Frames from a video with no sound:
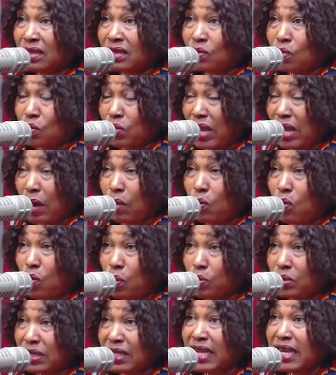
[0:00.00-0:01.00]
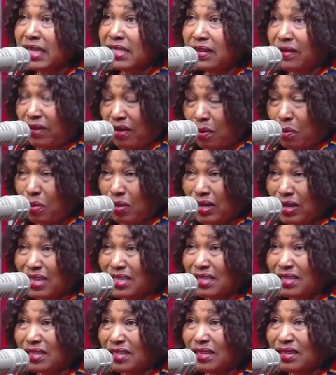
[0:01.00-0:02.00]
We are wo DSA border
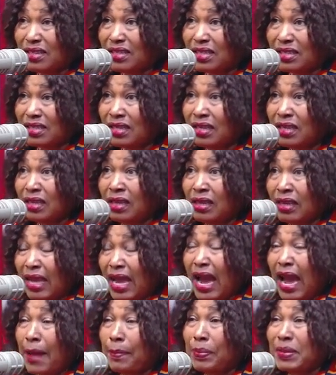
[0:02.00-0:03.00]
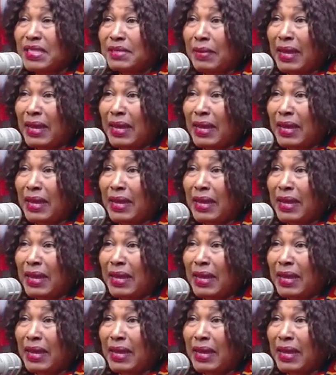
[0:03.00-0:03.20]
security. It happens by